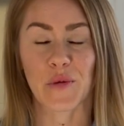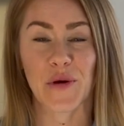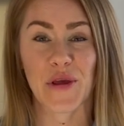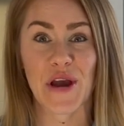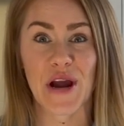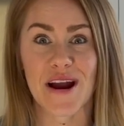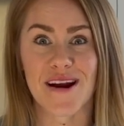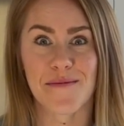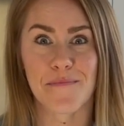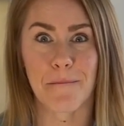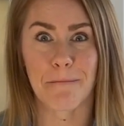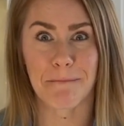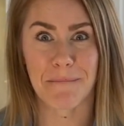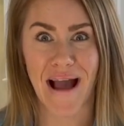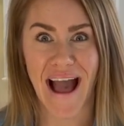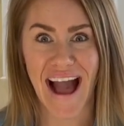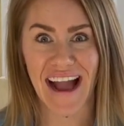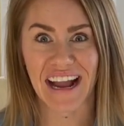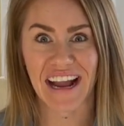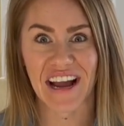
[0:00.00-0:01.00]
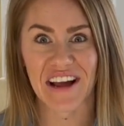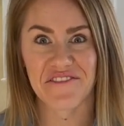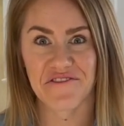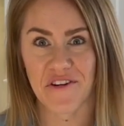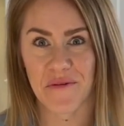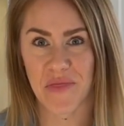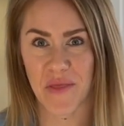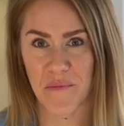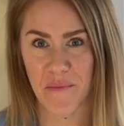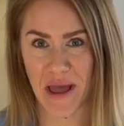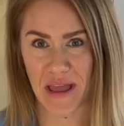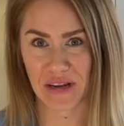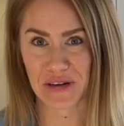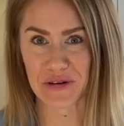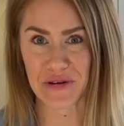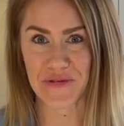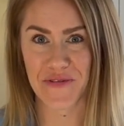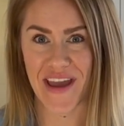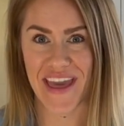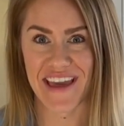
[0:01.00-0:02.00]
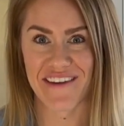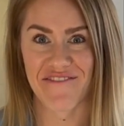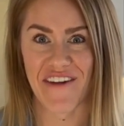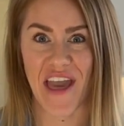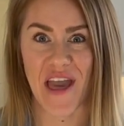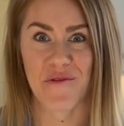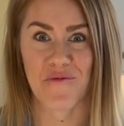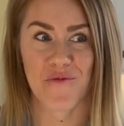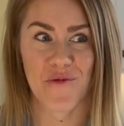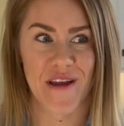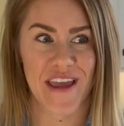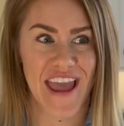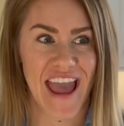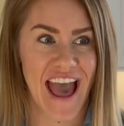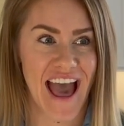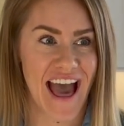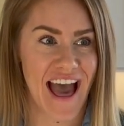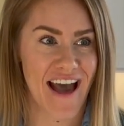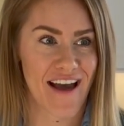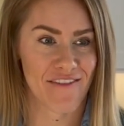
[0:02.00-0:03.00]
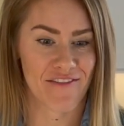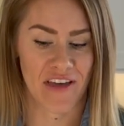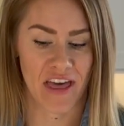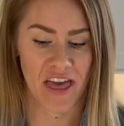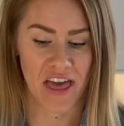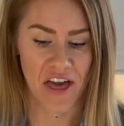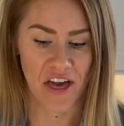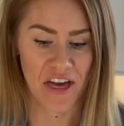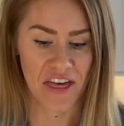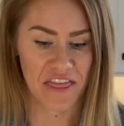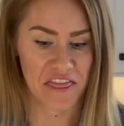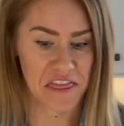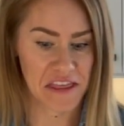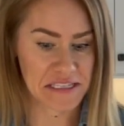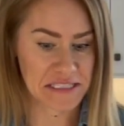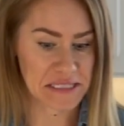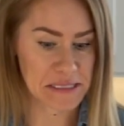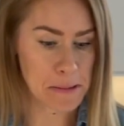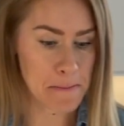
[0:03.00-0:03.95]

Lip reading: we are back from the microwave, and we have this